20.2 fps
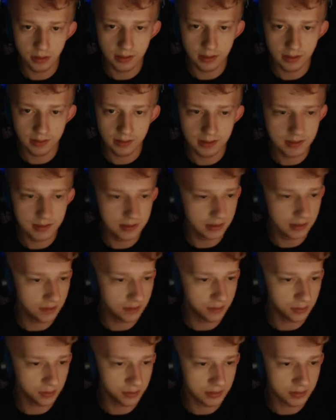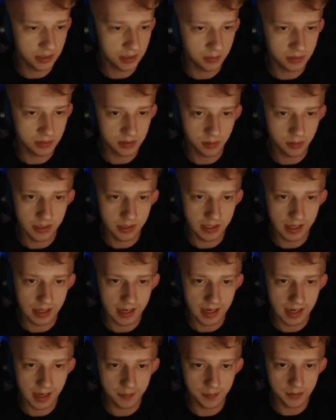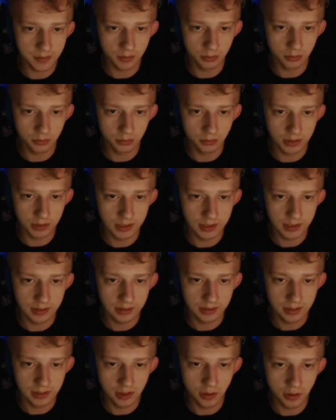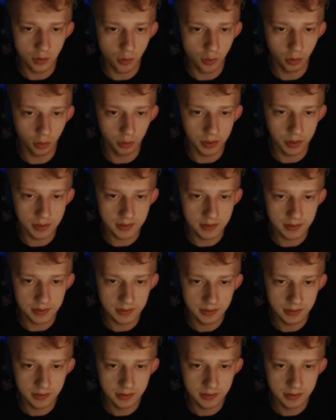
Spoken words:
that this level seems to be absolutely enormous.